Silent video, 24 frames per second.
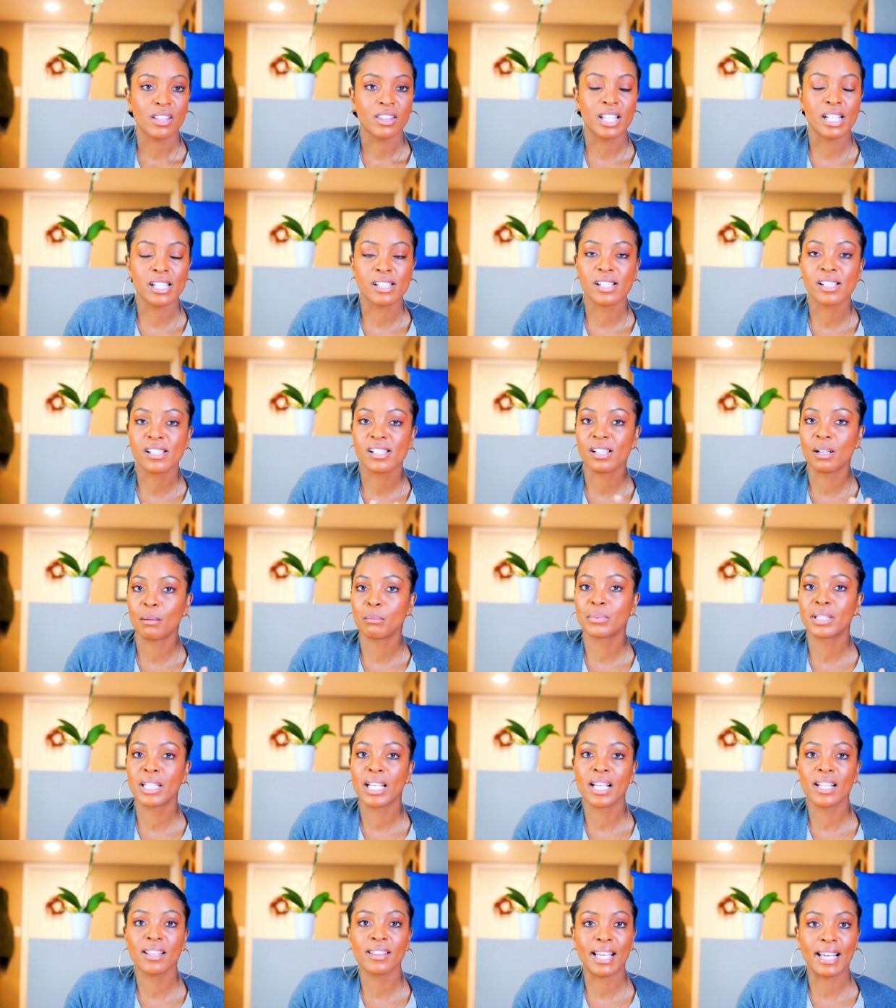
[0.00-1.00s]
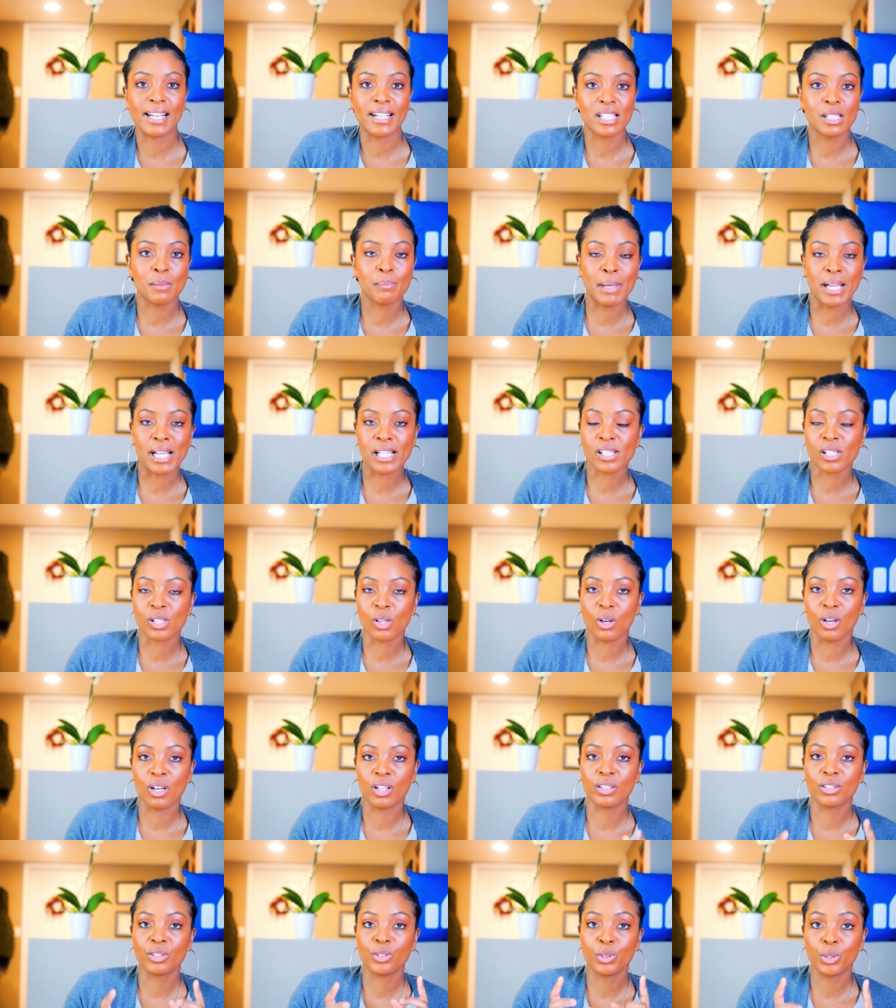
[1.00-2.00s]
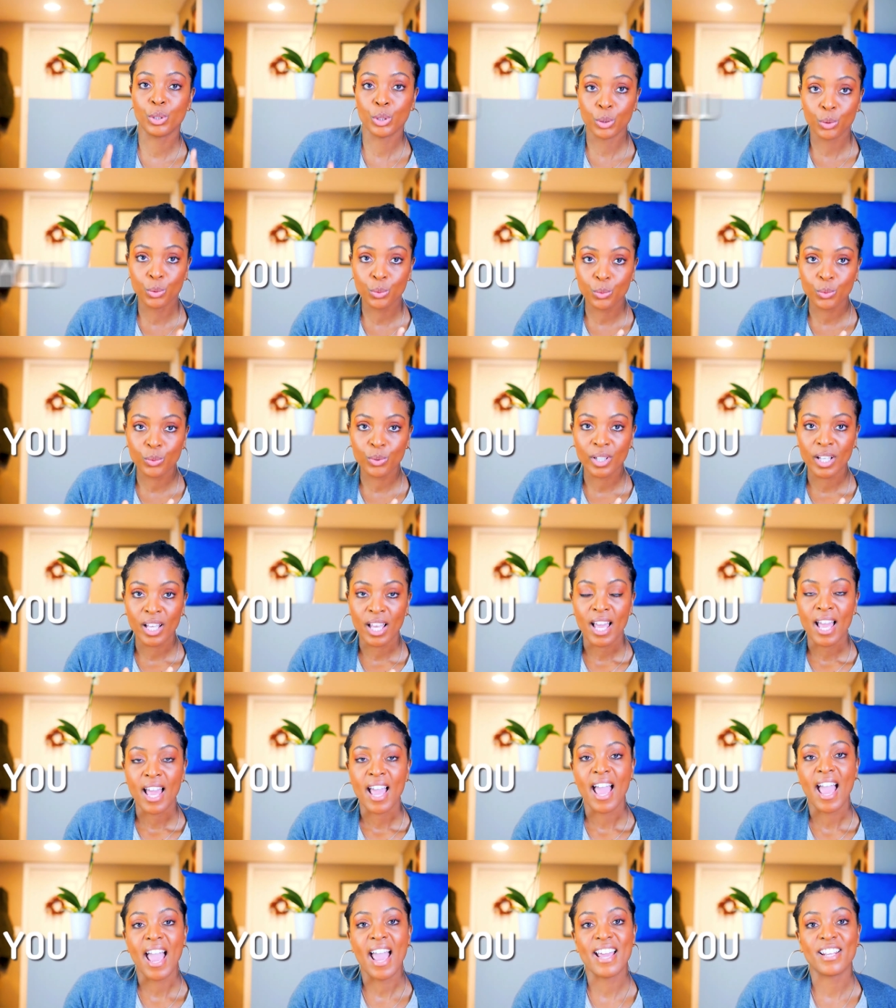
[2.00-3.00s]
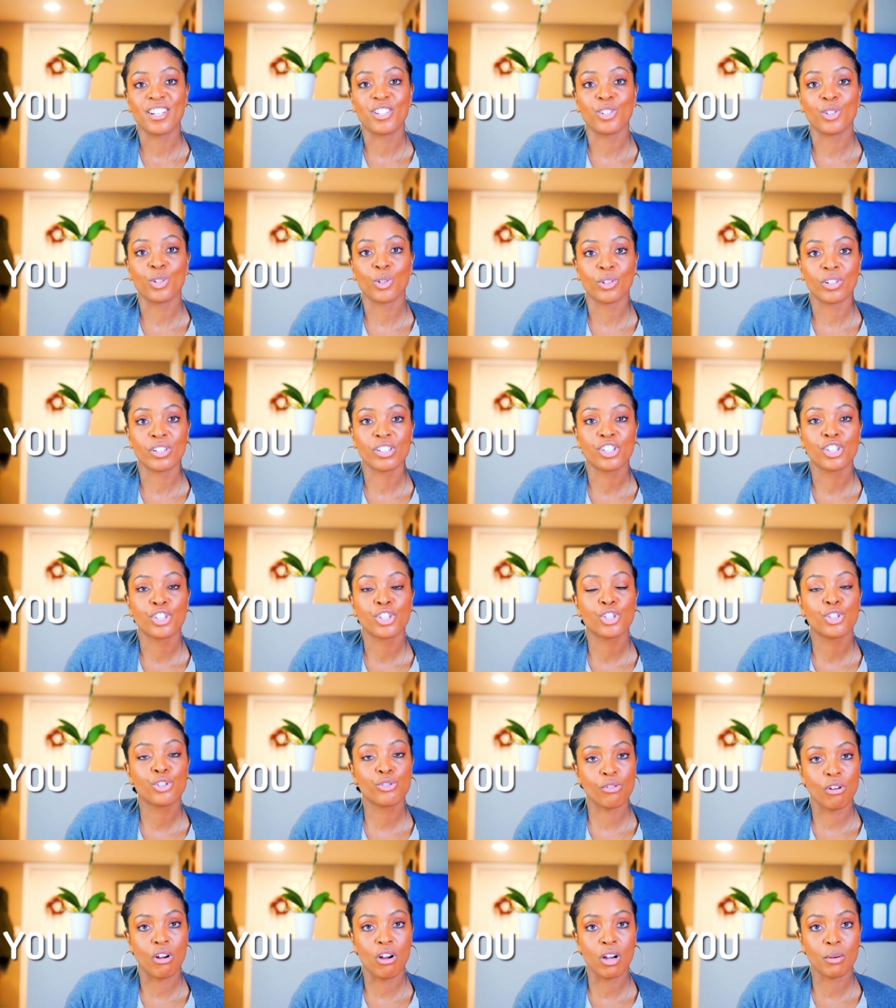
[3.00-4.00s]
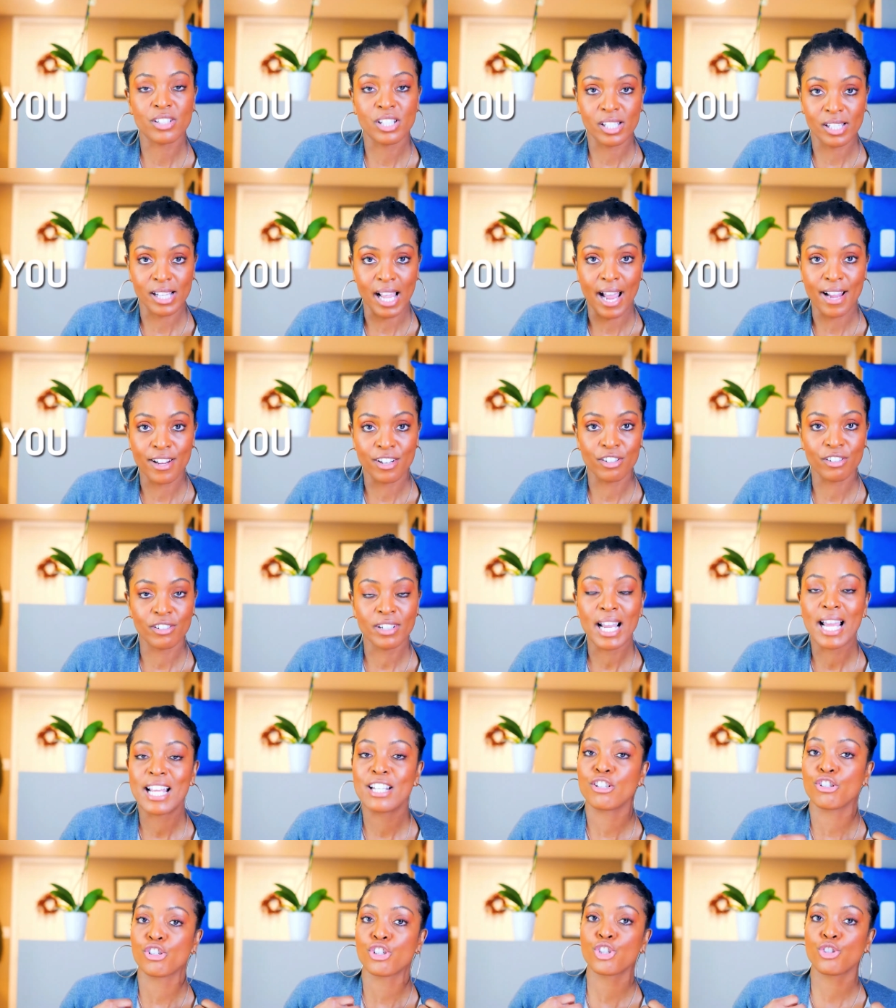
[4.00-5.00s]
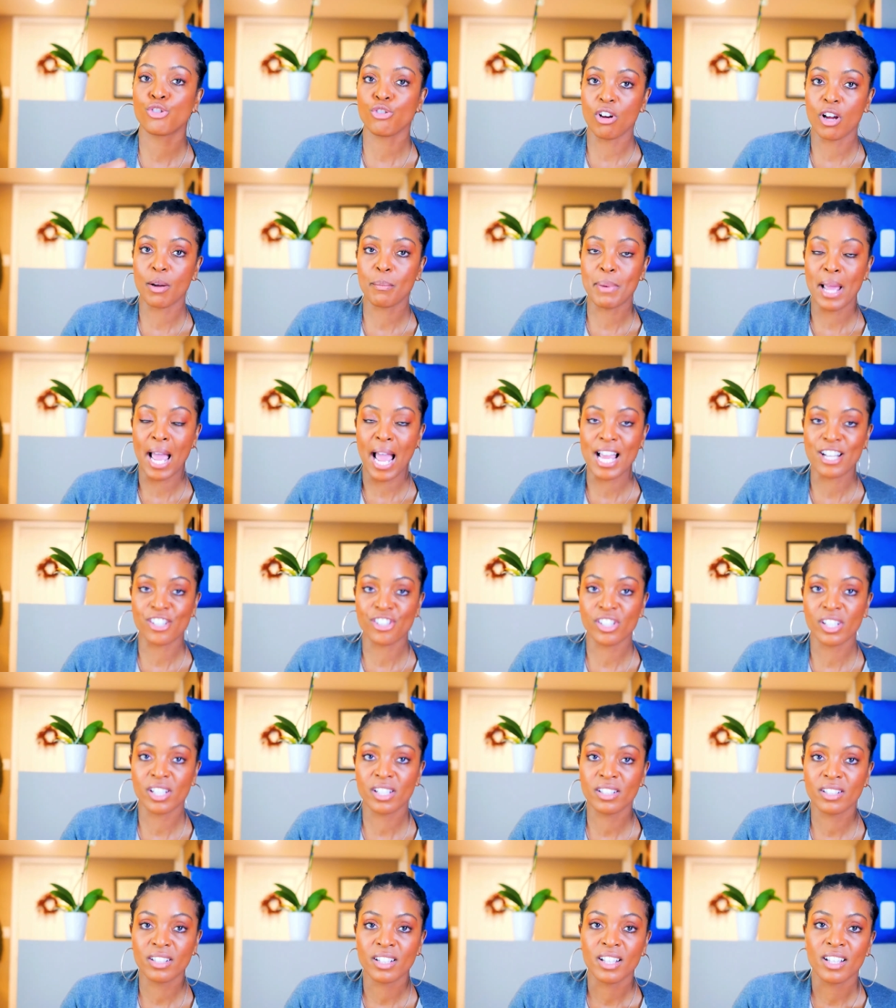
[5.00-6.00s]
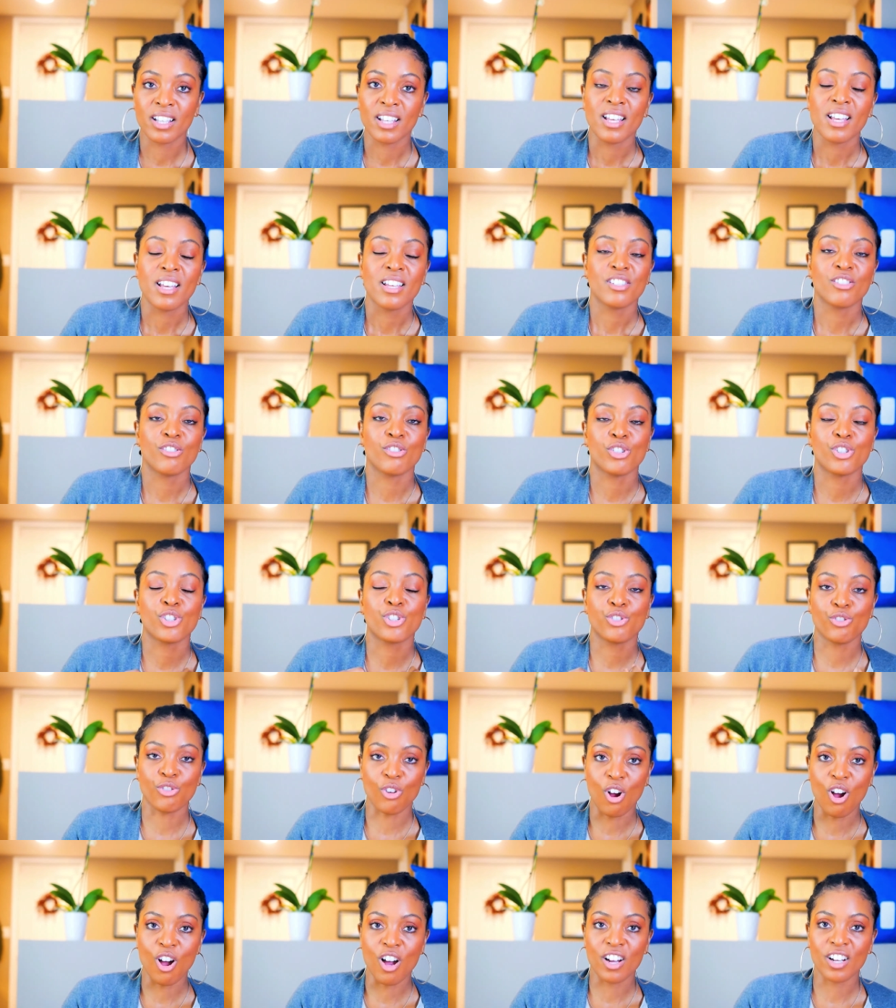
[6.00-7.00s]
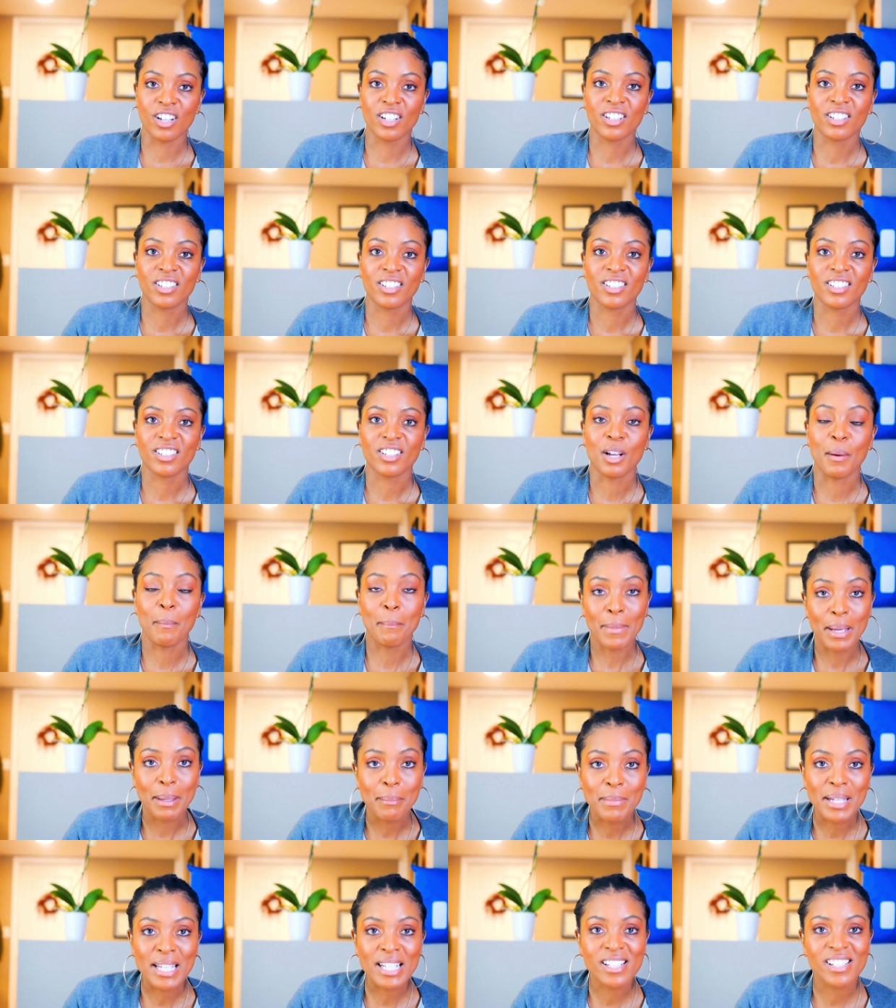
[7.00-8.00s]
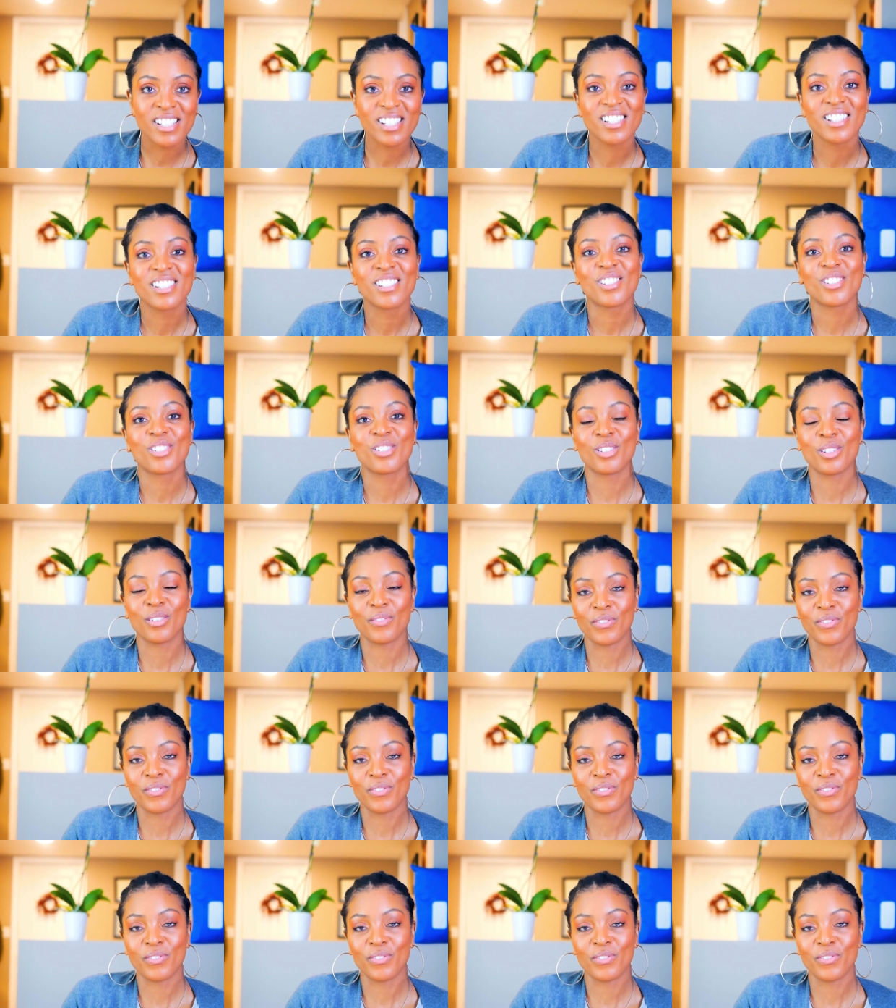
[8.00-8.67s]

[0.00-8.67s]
This is something that is based on you and your strong desire and your strong passion, your strong commitment to the